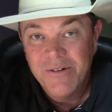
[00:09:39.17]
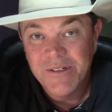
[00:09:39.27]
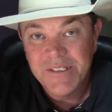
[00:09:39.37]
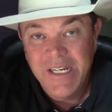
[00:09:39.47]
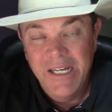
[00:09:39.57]

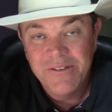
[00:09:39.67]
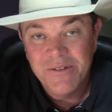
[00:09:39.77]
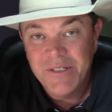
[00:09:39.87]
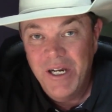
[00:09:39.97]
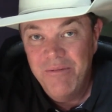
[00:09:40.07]

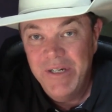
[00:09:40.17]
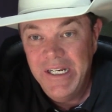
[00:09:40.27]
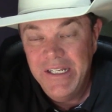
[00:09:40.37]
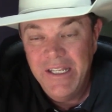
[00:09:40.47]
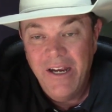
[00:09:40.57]
scheduled coming
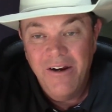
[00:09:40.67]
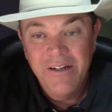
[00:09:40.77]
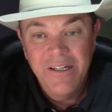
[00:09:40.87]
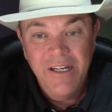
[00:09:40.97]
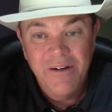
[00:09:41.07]
in there,
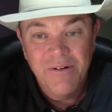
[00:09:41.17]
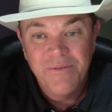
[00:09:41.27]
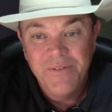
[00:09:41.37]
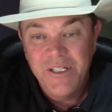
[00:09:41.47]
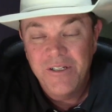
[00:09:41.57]
and then they were
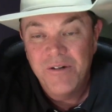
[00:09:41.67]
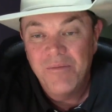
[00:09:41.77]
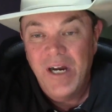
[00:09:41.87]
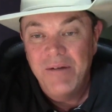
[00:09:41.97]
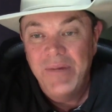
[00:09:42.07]
filling
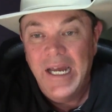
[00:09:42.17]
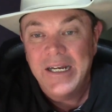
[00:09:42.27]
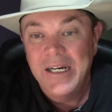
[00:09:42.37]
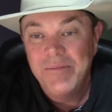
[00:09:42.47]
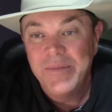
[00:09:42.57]
them right
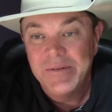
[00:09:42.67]
back up.